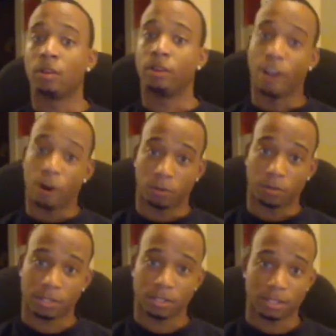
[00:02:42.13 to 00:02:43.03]

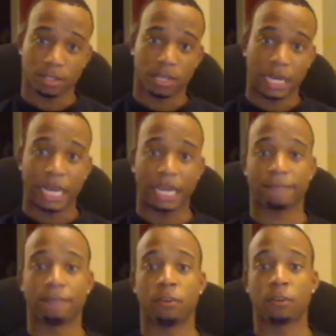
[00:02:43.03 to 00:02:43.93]
Note,
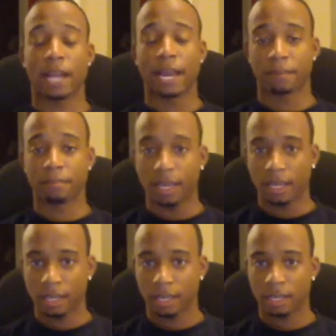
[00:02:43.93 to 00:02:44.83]
if you're like
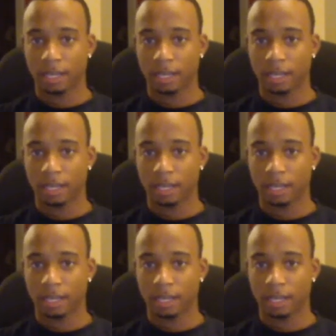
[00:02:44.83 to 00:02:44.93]
me,